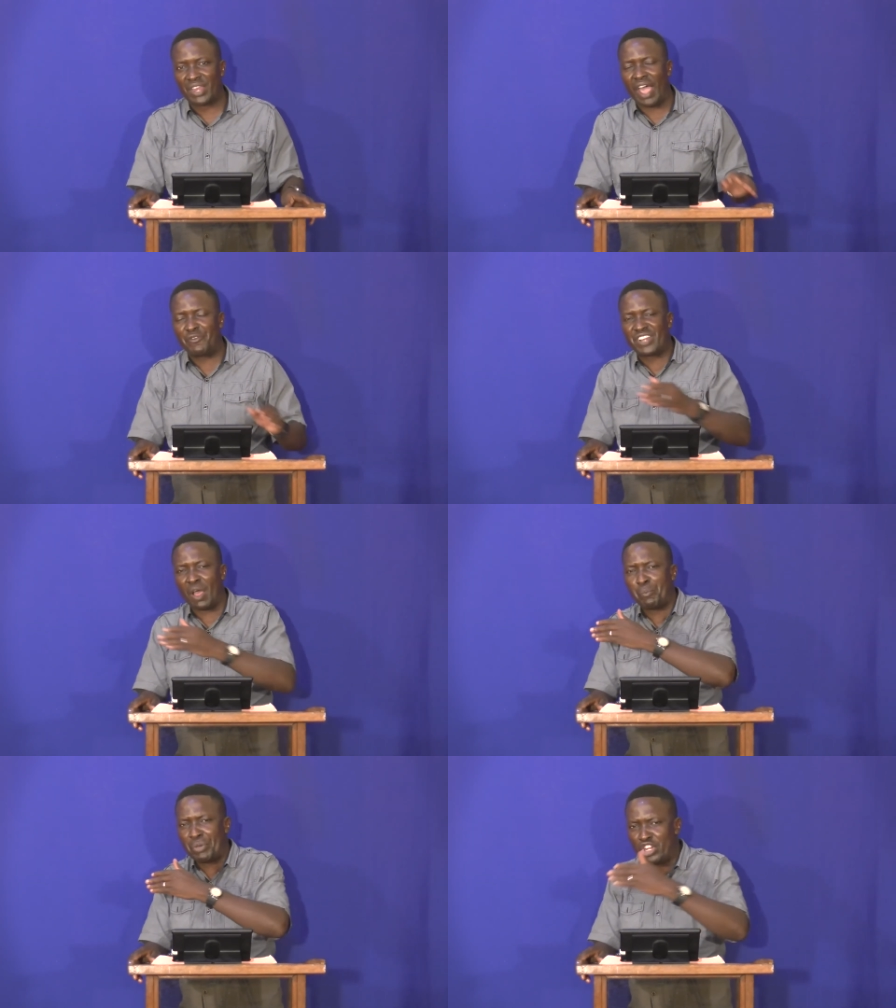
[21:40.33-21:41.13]
After
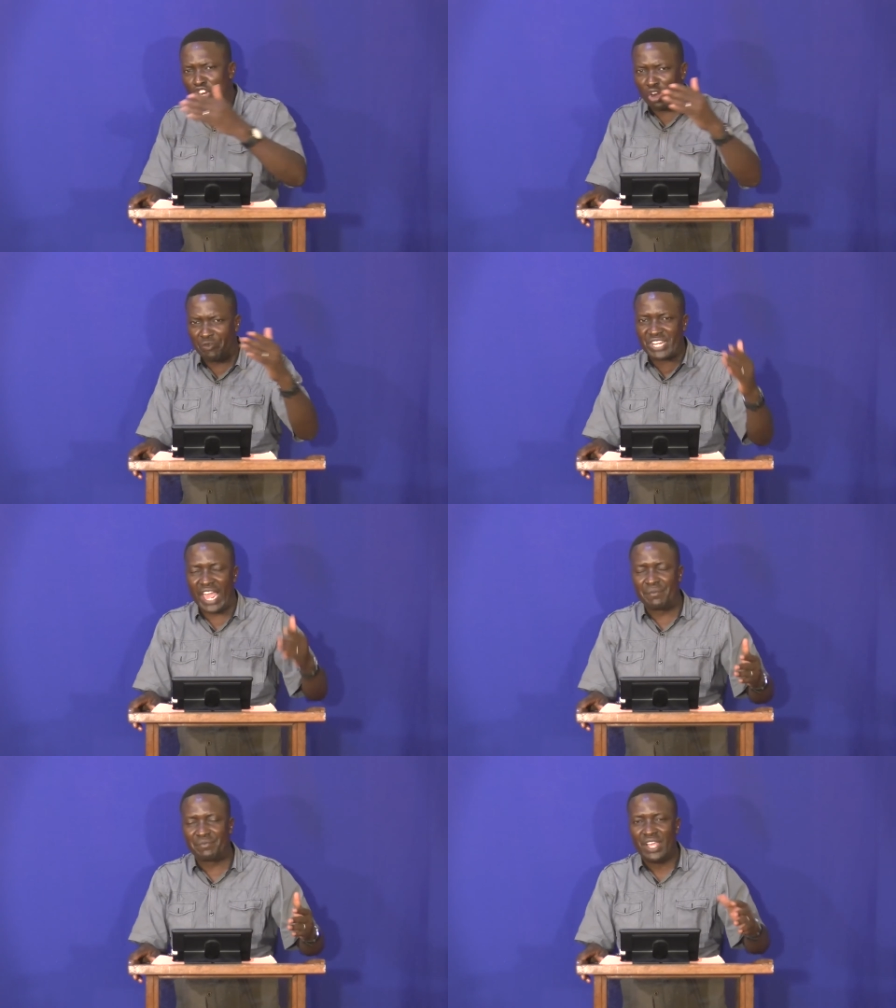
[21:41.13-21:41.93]
a period of
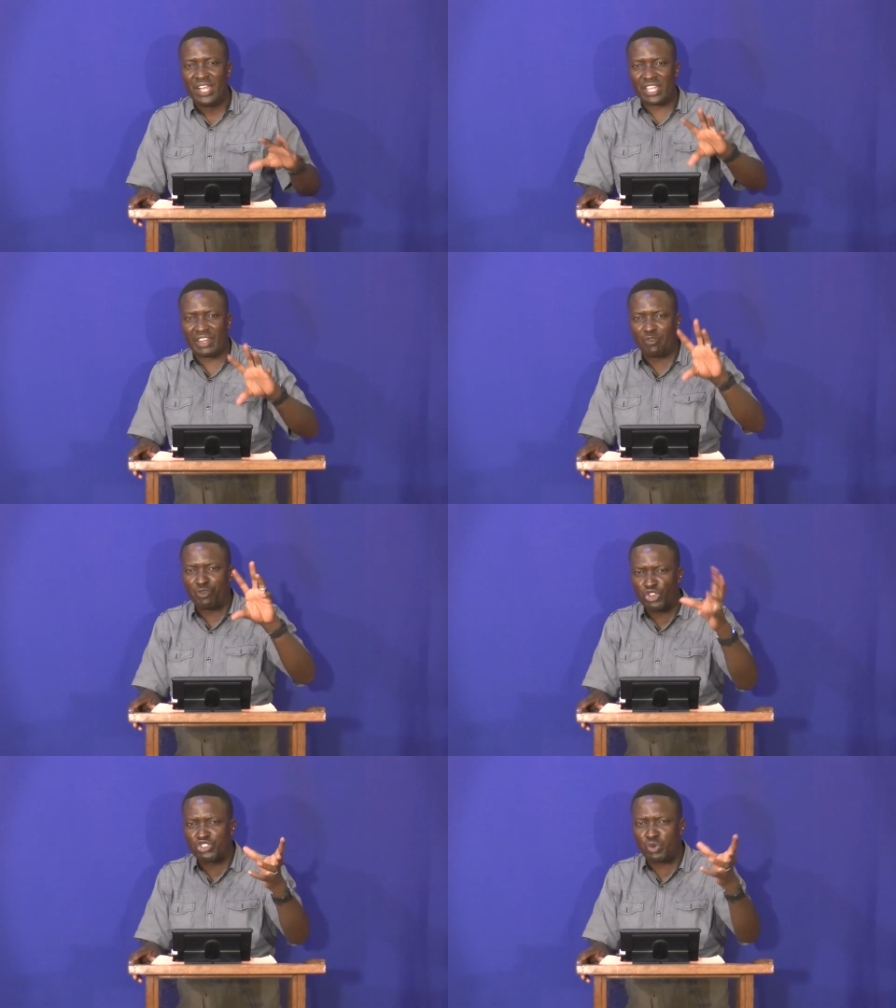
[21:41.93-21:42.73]
time, they
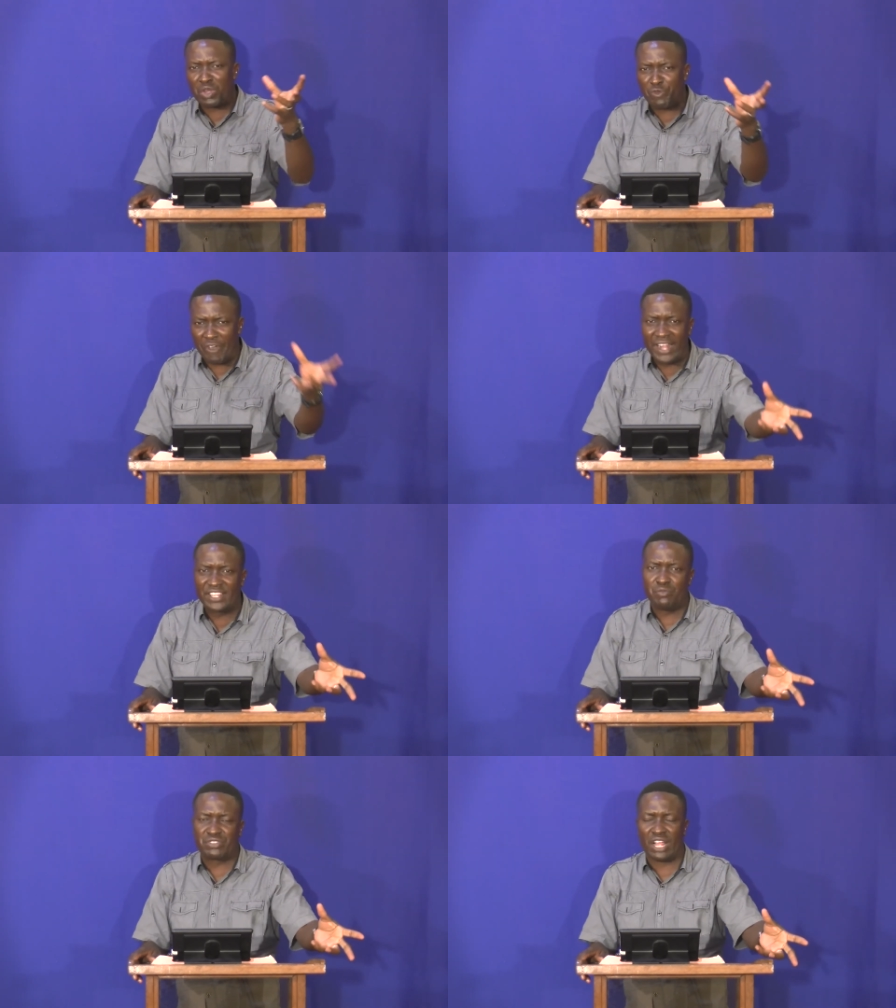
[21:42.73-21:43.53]
refused to defile
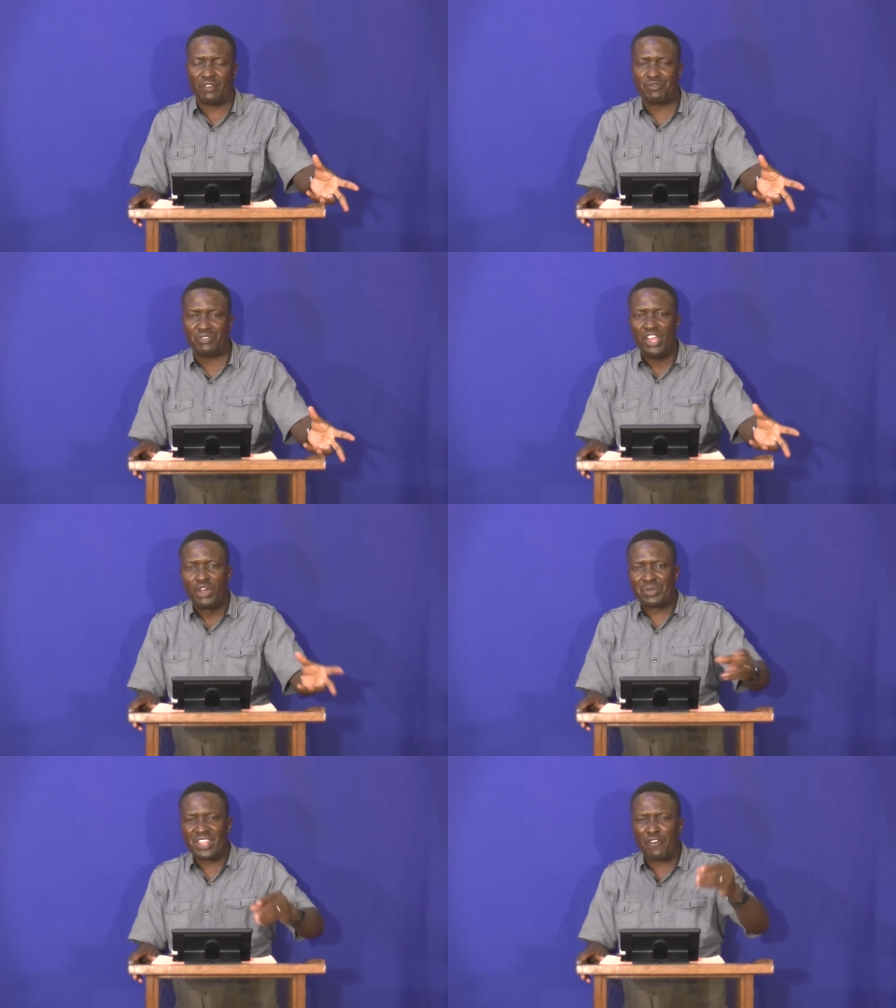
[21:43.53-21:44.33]
themselves
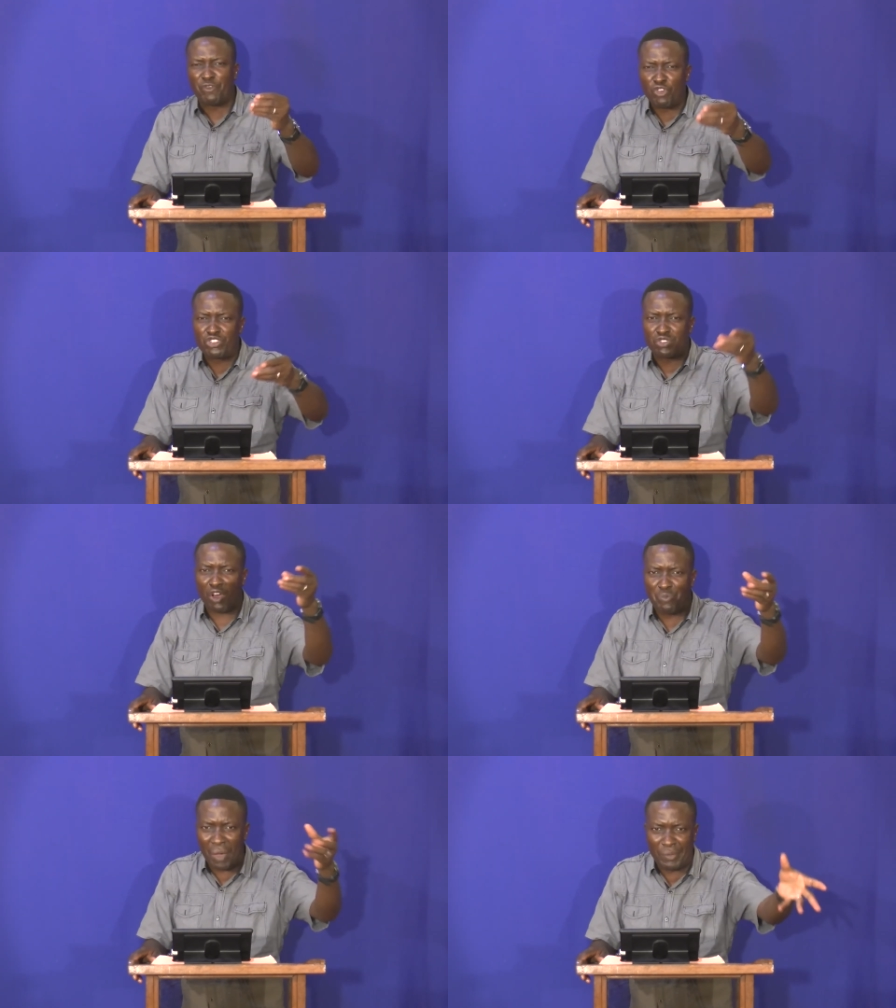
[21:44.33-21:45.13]
with the foods
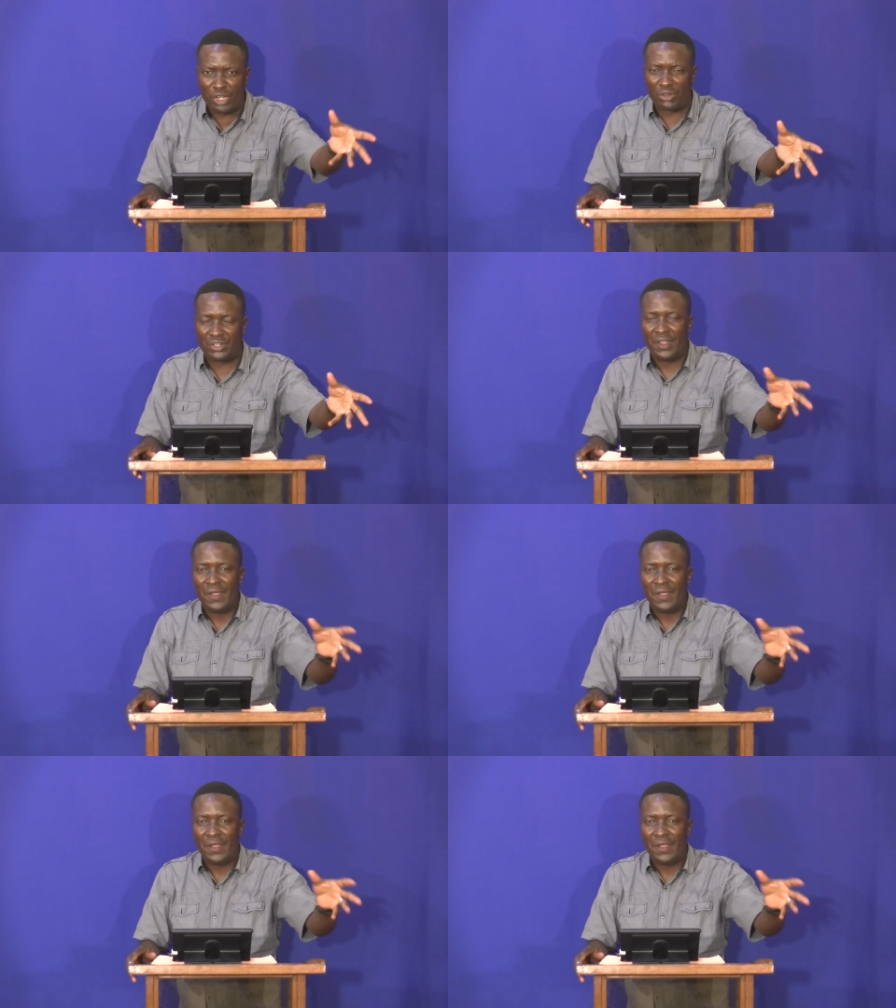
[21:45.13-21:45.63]
of Babylon,